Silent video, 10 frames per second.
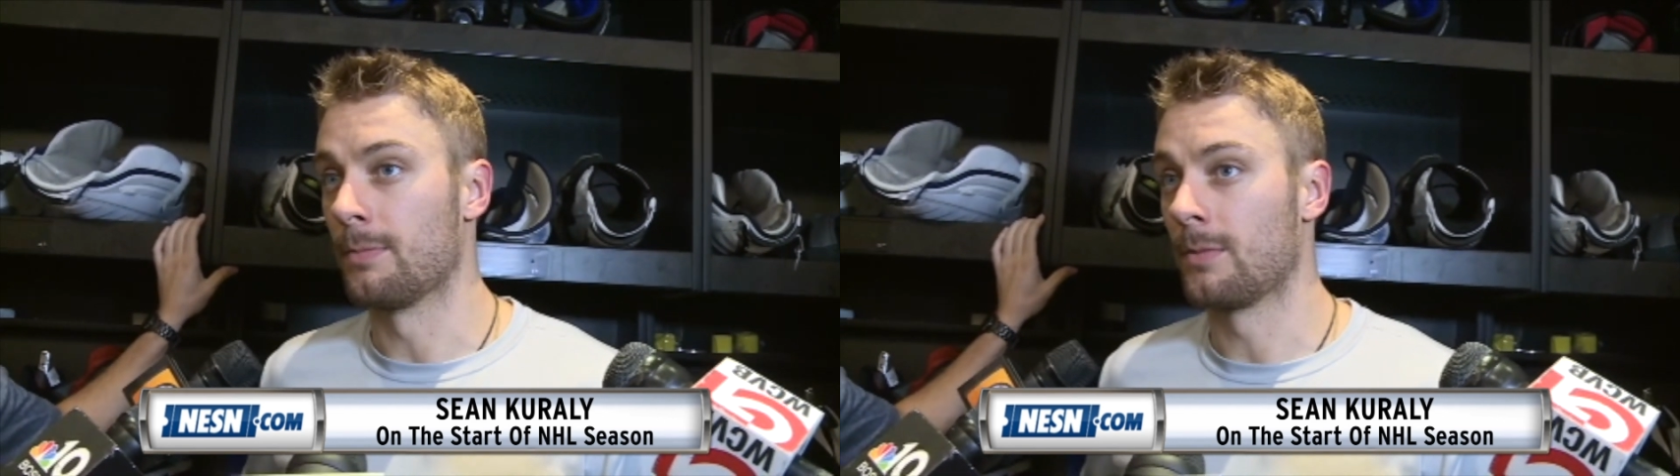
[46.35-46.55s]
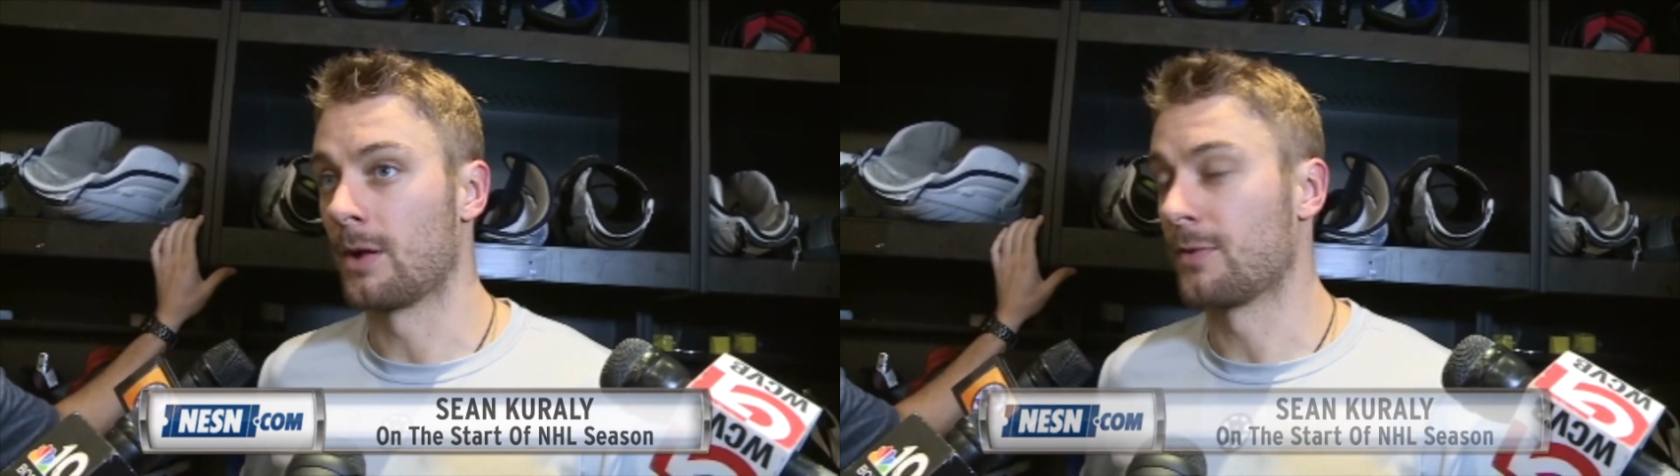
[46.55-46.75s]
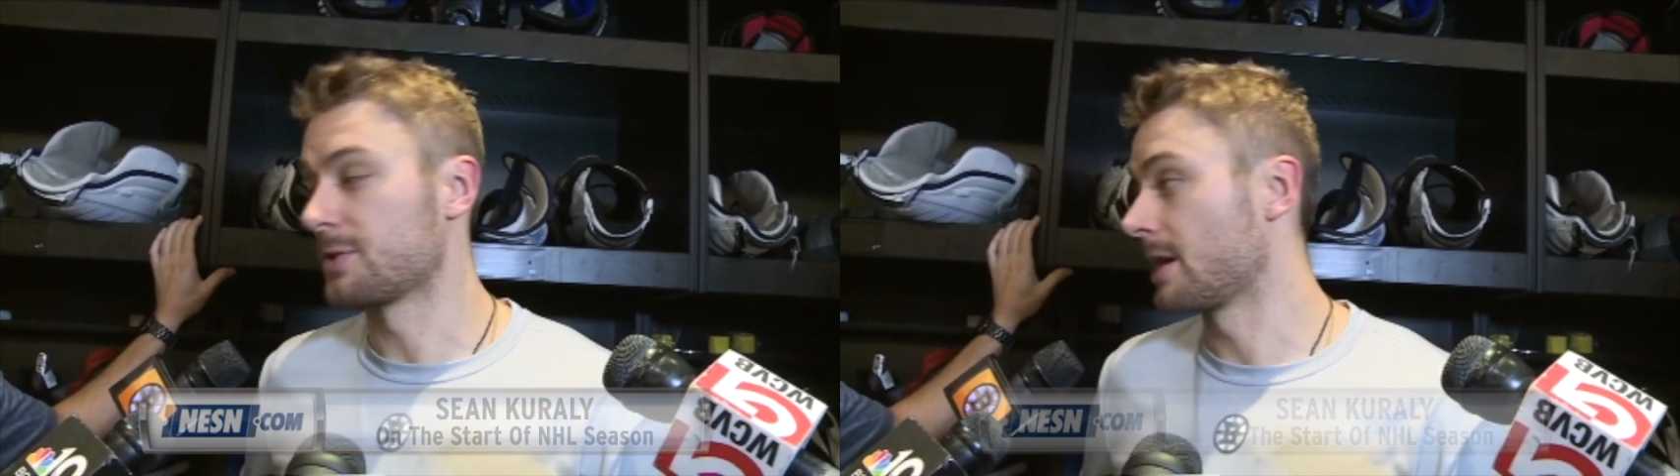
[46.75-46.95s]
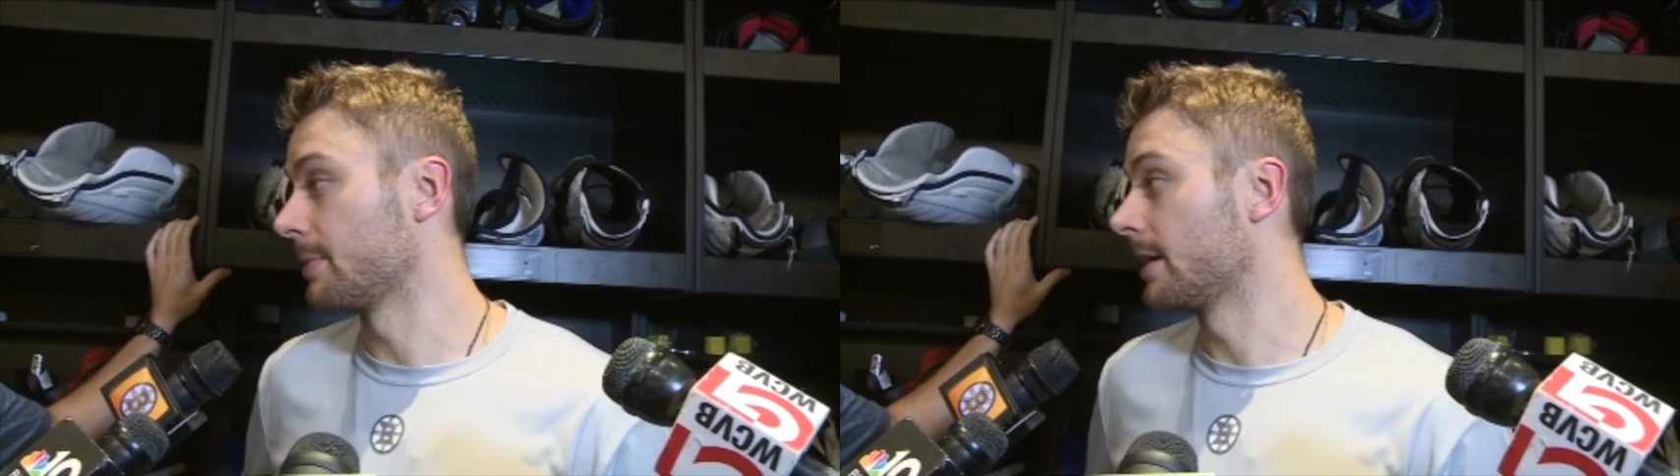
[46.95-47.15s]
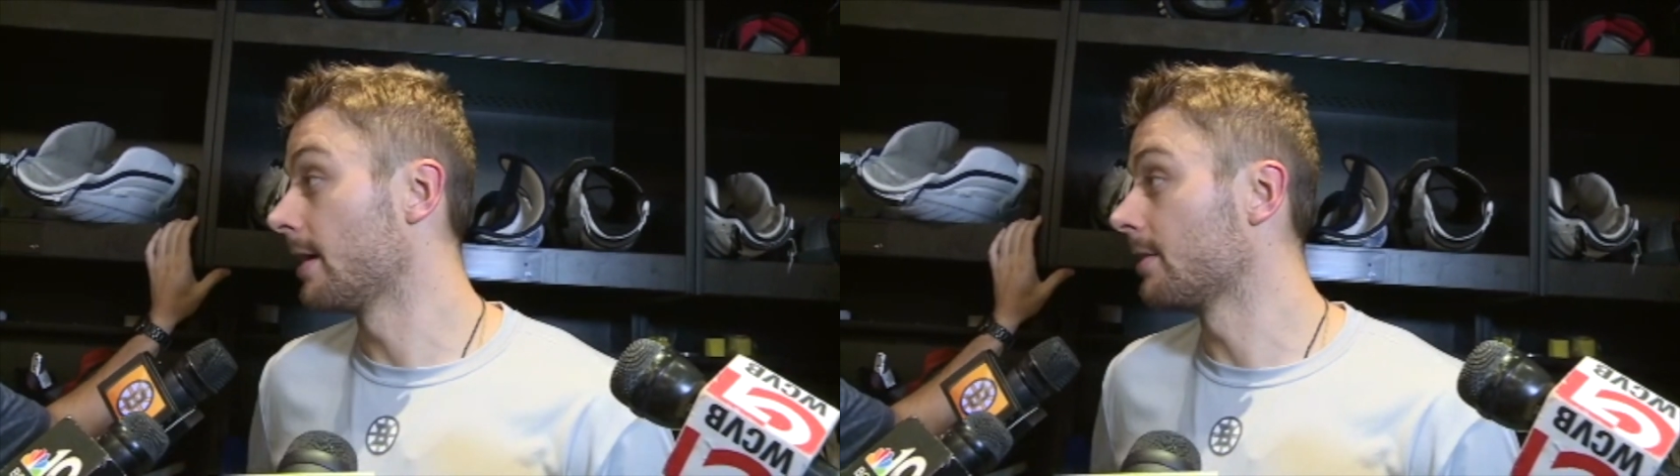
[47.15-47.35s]
our first game
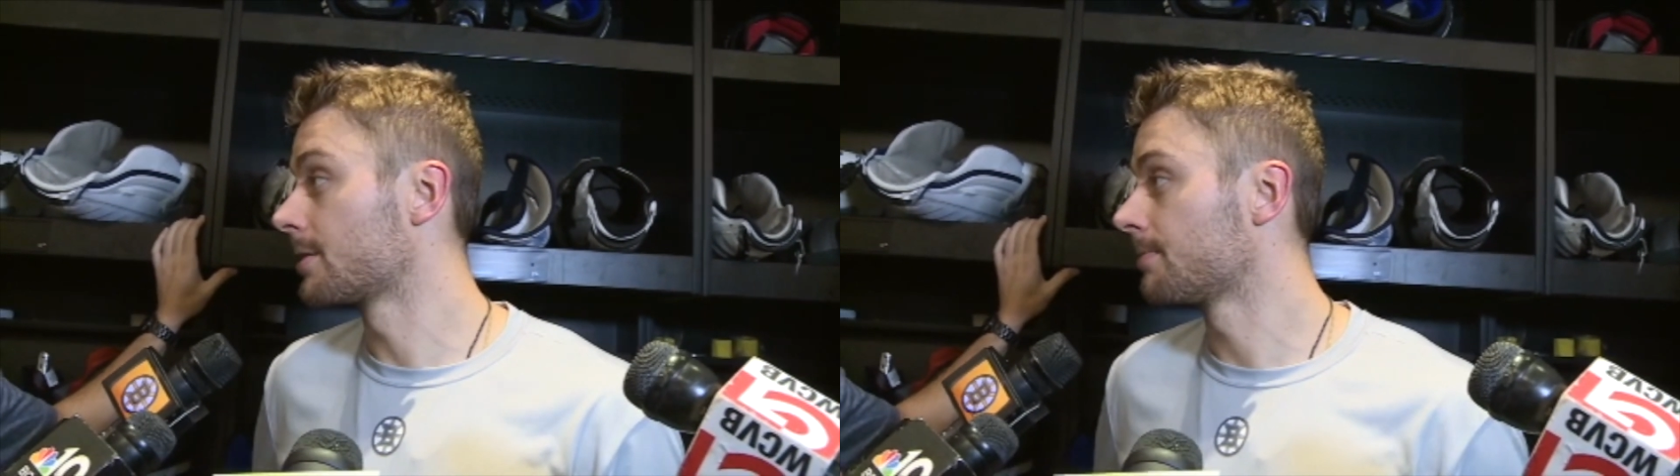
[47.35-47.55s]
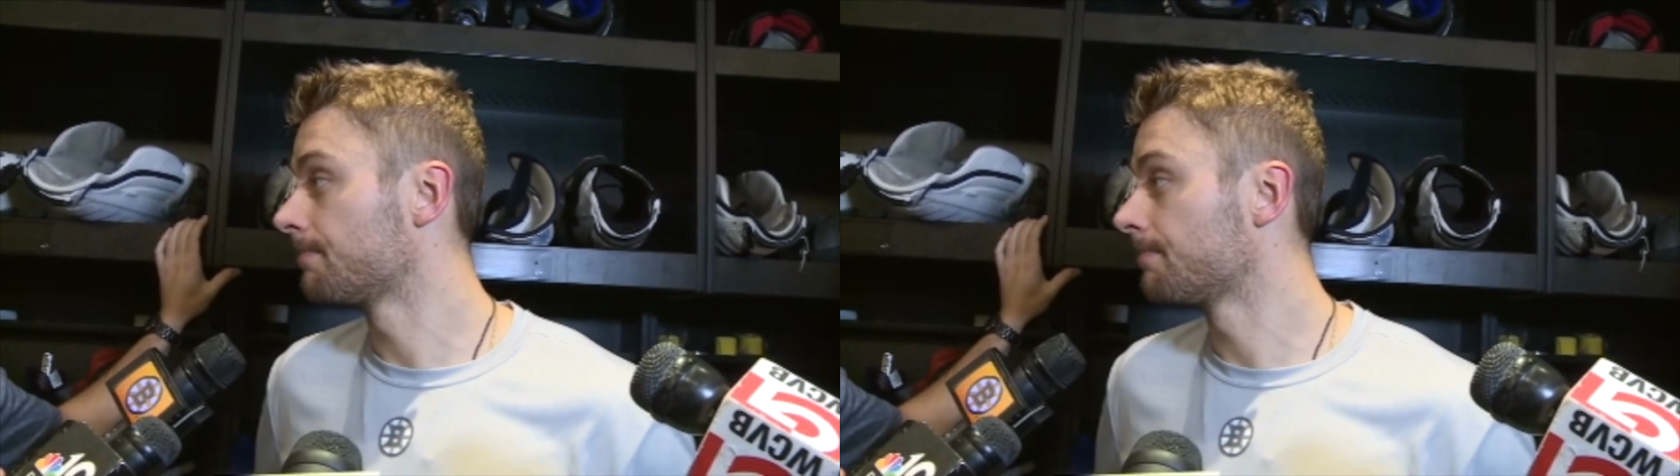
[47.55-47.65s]
in Dallas.